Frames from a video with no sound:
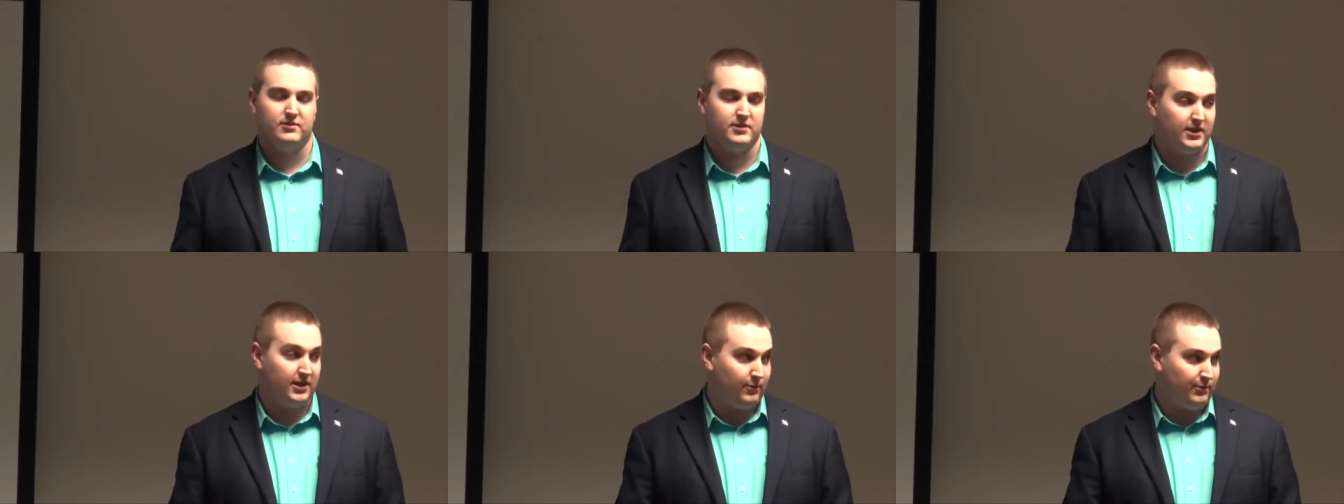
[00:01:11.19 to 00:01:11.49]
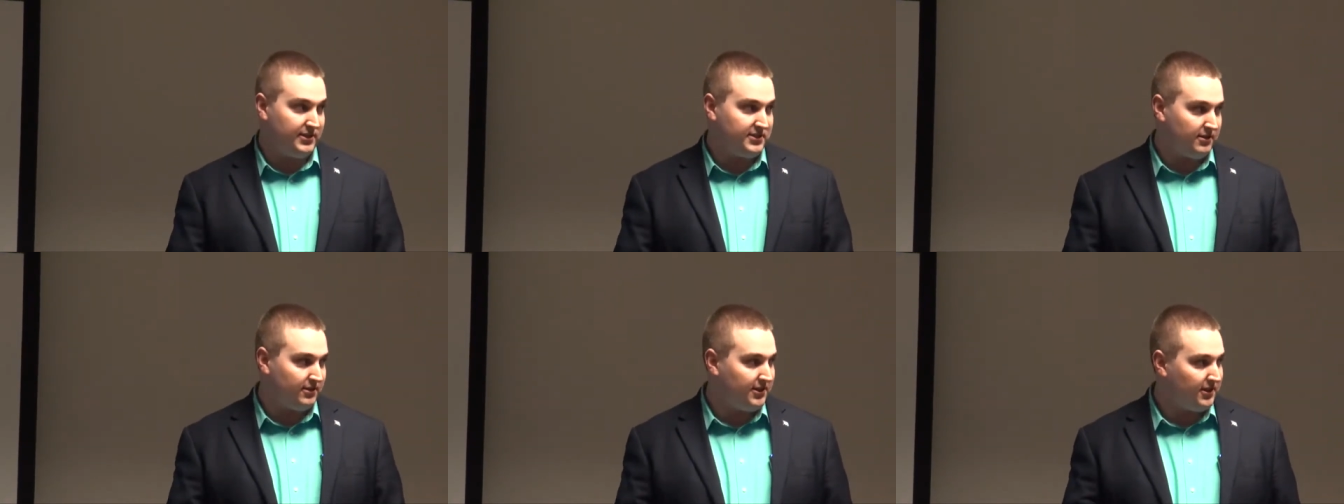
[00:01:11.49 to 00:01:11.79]
that I
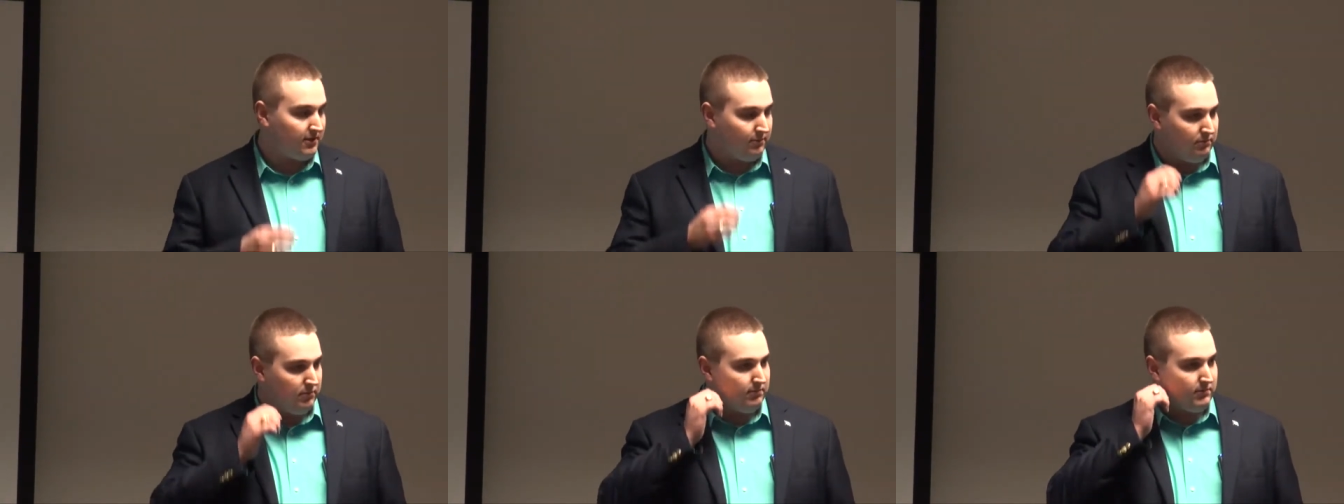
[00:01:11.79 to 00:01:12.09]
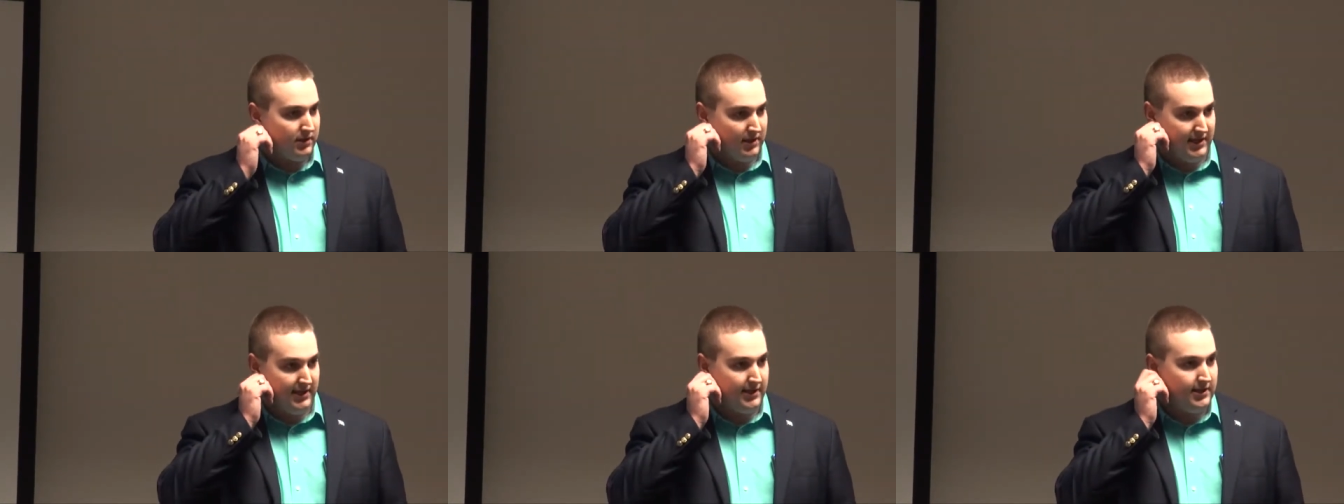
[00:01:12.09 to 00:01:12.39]
recently
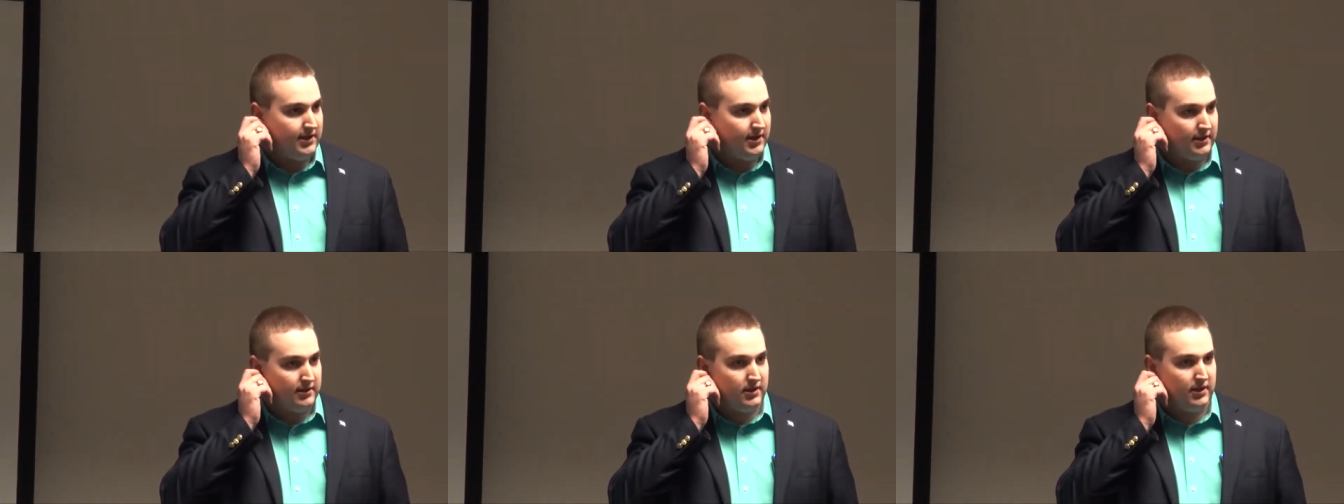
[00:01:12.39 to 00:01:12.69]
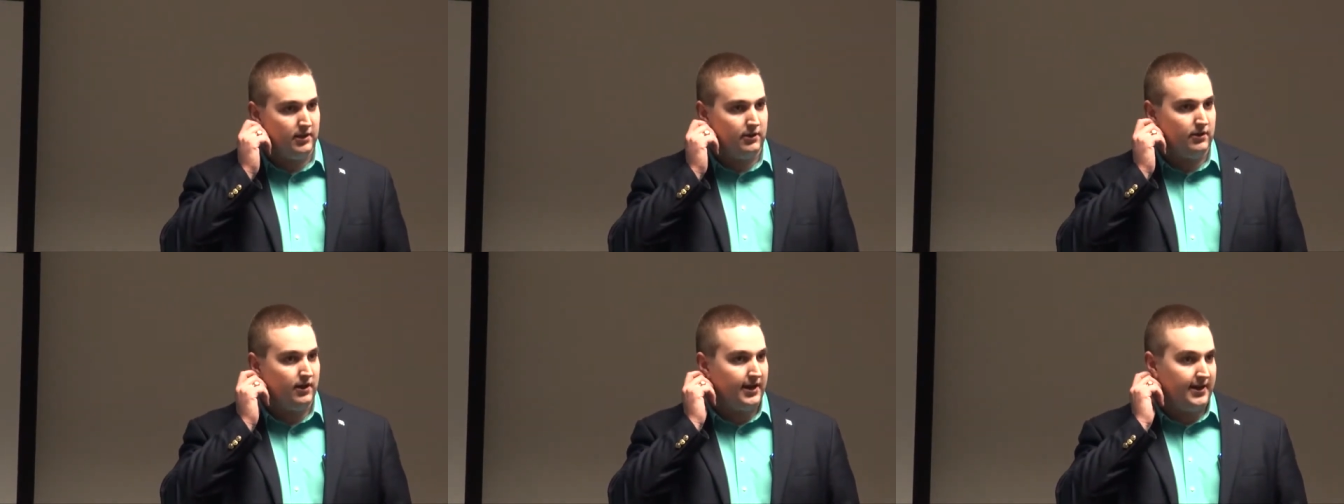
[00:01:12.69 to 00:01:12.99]
completed at
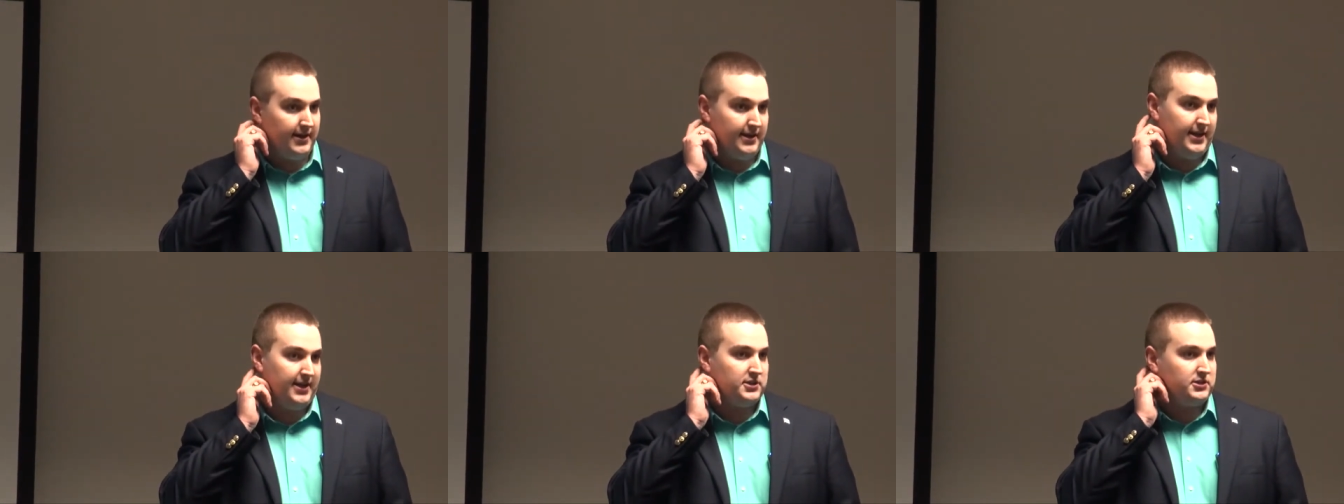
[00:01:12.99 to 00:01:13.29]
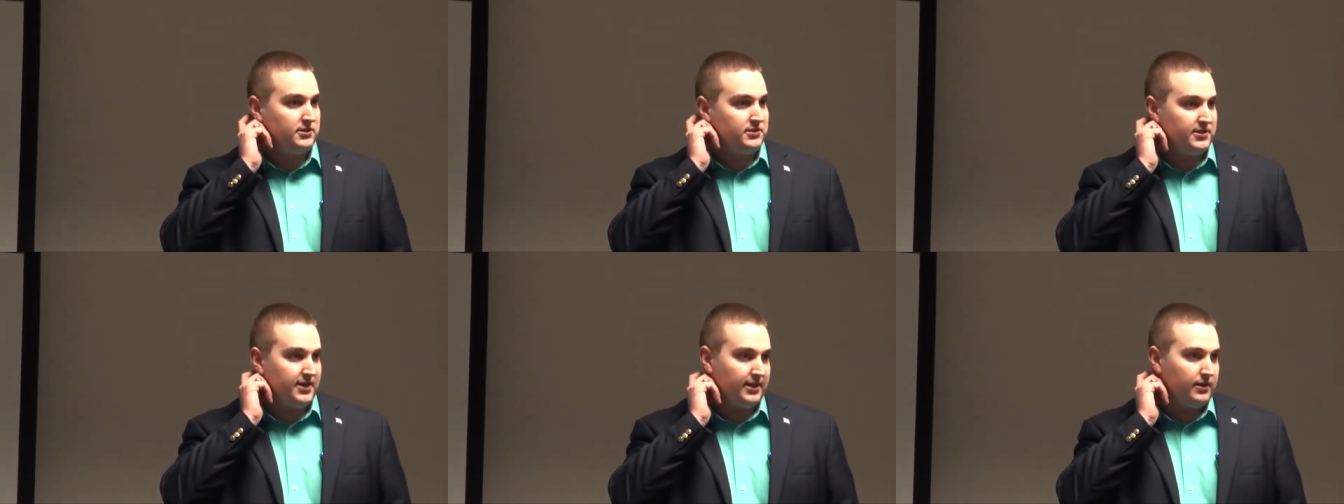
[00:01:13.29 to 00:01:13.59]
the United
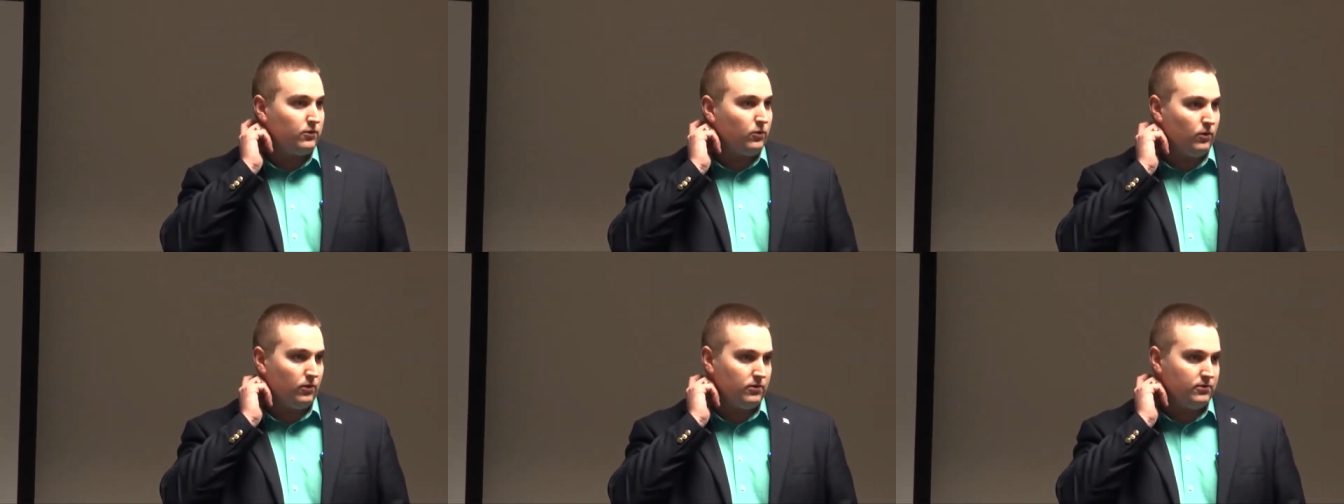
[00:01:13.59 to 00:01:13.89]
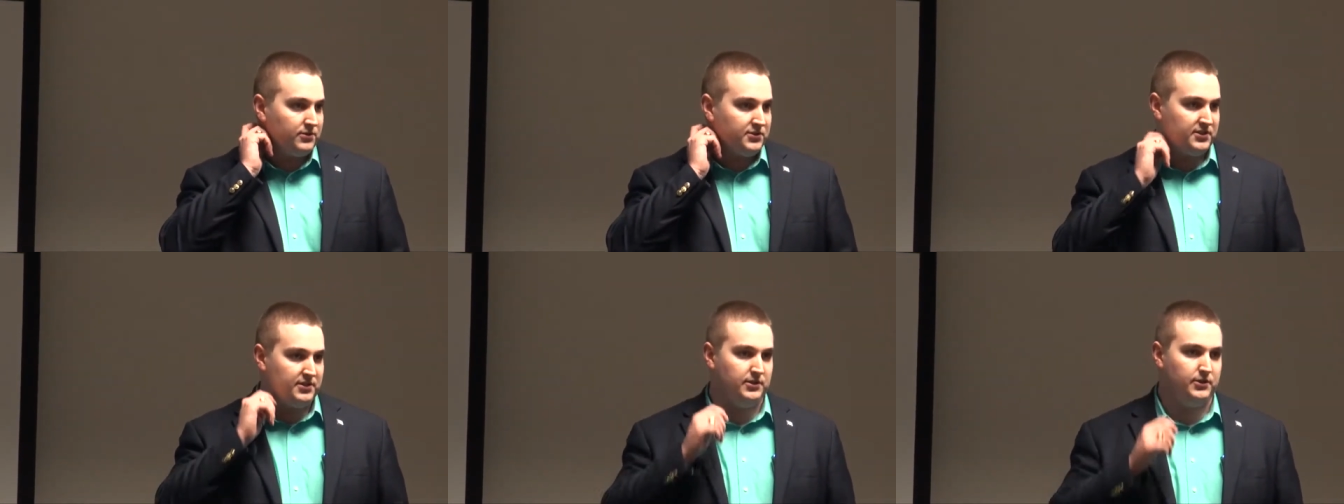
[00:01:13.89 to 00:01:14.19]
Nations
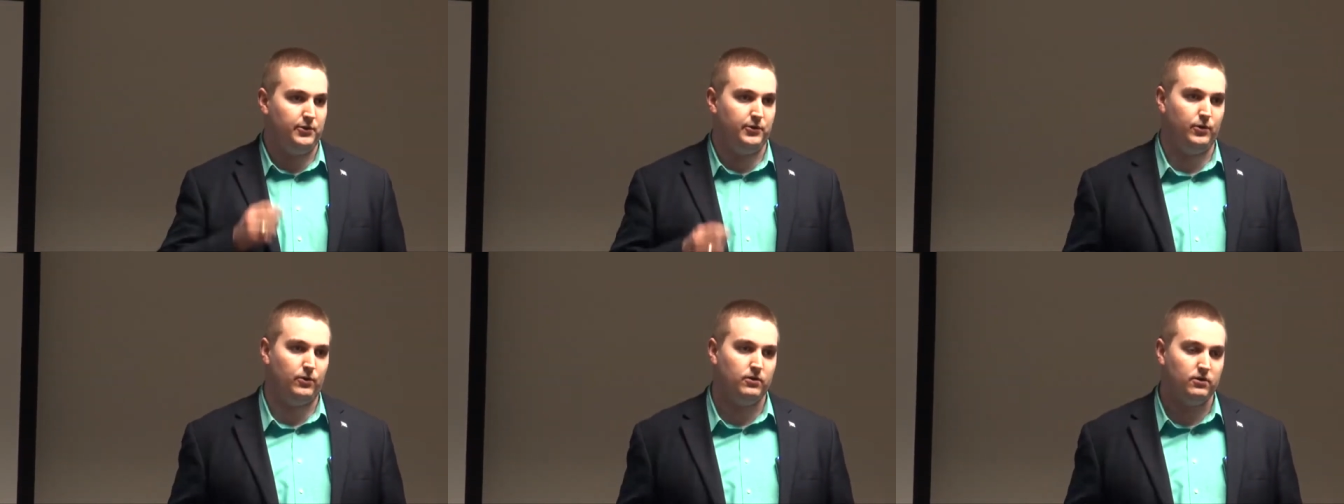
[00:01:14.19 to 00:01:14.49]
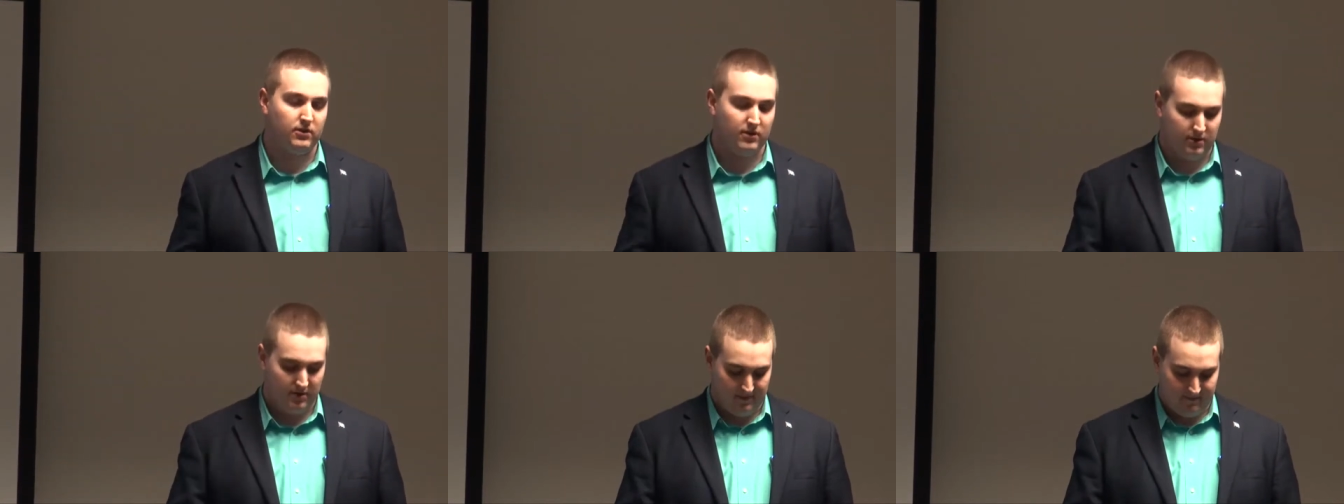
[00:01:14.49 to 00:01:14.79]
headquarters in New
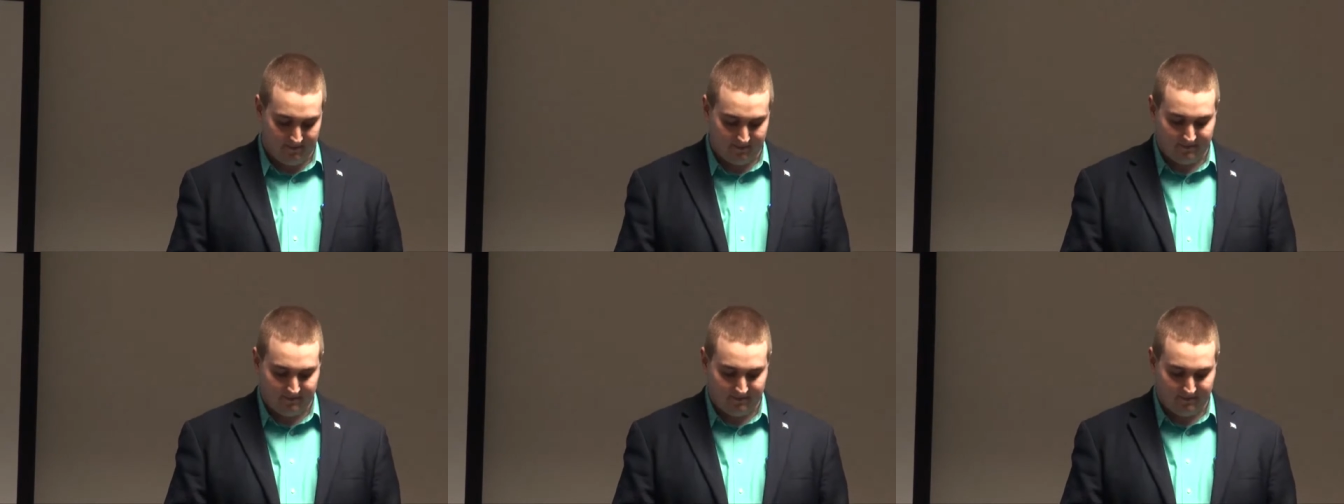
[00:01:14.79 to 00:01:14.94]
York.